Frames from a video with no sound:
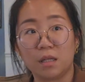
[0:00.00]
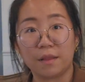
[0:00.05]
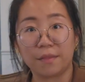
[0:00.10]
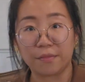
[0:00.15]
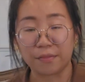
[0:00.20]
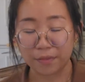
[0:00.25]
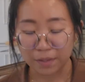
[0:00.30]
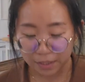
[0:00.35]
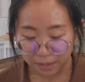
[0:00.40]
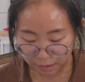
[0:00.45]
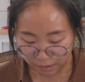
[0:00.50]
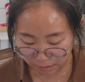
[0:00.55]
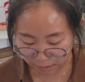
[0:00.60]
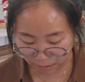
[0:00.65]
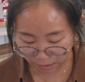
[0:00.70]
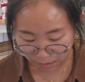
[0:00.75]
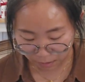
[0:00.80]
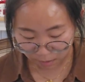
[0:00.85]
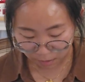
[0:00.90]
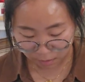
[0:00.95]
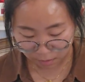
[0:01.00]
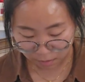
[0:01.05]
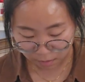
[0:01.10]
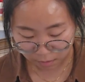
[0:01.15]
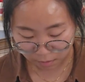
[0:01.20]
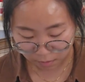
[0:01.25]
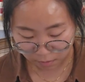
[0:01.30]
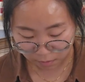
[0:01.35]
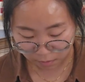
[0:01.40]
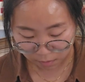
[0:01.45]
This
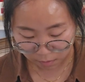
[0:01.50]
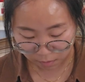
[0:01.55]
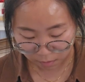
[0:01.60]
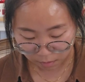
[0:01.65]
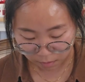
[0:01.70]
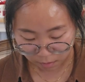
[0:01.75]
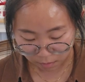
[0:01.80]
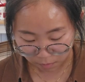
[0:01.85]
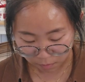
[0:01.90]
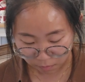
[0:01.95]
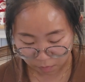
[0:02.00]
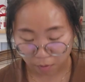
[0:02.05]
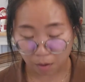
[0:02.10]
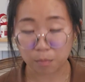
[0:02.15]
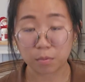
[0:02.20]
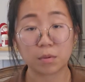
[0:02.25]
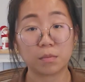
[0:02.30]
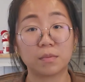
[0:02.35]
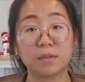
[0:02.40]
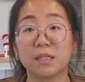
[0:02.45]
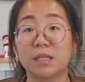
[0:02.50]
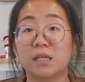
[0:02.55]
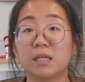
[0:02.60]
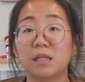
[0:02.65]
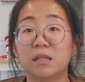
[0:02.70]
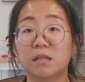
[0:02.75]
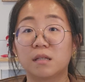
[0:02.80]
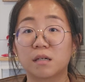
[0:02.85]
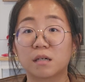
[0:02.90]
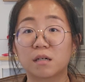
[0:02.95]
is
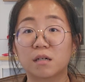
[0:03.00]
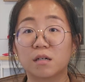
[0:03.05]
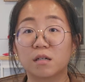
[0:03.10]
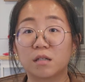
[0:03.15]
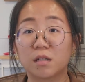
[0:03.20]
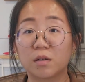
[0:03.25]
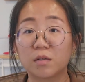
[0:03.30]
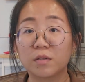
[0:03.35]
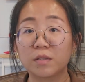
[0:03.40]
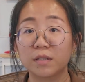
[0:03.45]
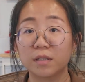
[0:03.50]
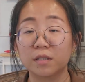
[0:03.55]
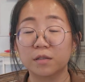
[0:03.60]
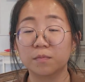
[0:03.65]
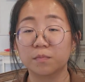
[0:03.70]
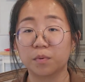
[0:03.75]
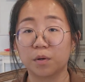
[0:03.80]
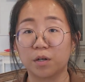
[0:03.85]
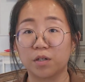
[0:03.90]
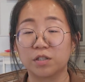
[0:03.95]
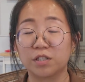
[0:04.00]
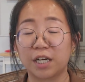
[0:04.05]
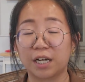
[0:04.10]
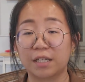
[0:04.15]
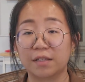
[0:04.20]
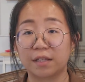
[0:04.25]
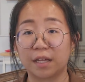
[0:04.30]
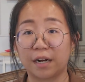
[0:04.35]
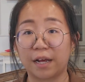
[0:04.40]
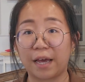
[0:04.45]
probably the closest
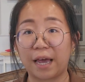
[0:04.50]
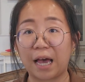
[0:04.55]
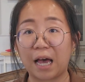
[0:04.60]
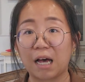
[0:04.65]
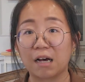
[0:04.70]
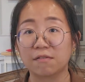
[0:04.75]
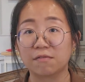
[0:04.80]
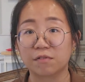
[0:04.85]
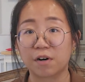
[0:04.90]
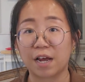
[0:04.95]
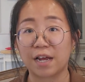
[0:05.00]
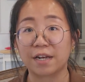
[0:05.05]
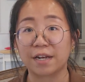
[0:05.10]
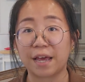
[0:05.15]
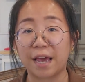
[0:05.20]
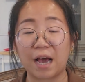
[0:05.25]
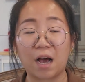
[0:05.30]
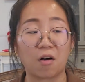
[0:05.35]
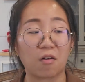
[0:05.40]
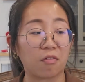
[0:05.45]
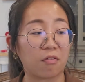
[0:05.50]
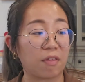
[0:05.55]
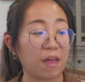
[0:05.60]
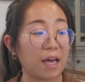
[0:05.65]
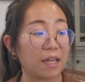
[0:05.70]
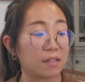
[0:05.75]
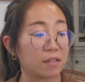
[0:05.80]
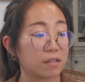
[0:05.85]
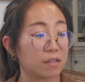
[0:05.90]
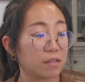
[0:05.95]
project that I have right now
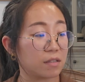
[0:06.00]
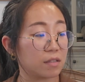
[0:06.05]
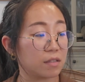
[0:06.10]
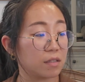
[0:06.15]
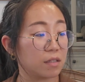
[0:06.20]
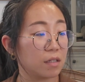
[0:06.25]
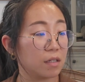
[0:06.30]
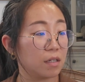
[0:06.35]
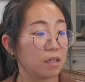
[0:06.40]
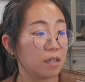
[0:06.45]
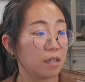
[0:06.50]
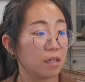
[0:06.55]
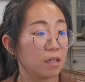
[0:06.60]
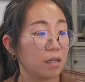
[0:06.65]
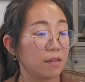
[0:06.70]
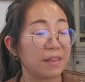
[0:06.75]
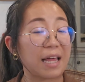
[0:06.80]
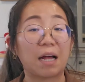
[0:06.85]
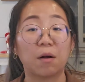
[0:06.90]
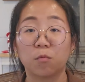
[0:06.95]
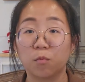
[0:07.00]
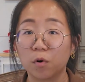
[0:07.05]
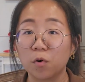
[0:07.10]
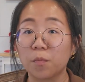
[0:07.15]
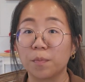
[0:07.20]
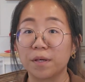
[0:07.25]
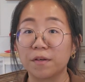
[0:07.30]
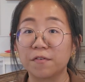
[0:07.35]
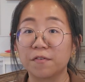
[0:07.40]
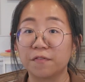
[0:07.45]
that
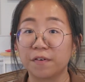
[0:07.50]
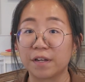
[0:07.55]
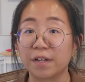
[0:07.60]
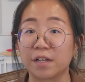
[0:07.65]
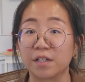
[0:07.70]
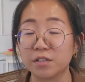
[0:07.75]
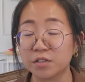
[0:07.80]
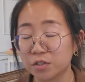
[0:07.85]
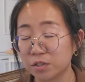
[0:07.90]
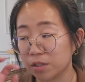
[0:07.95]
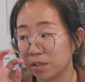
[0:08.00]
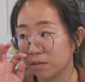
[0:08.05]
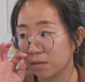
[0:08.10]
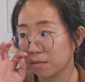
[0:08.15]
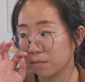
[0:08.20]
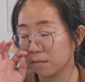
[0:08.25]
will be finished.